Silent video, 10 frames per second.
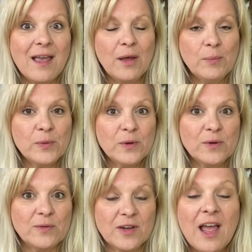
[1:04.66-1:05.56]

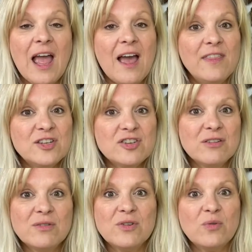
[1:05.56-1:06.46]
improved, and the
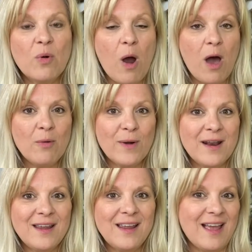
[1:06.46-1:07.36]
children who were
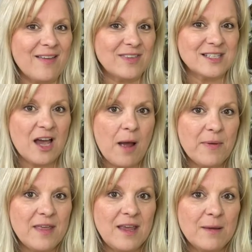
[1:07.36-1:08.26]
already at the top of
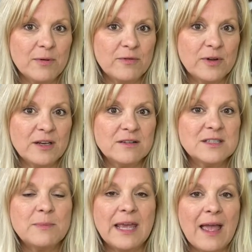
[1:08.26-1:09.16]
the heap of readers
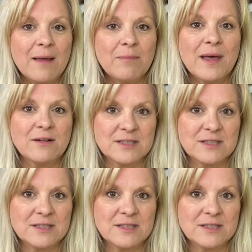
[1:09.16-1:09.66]
became better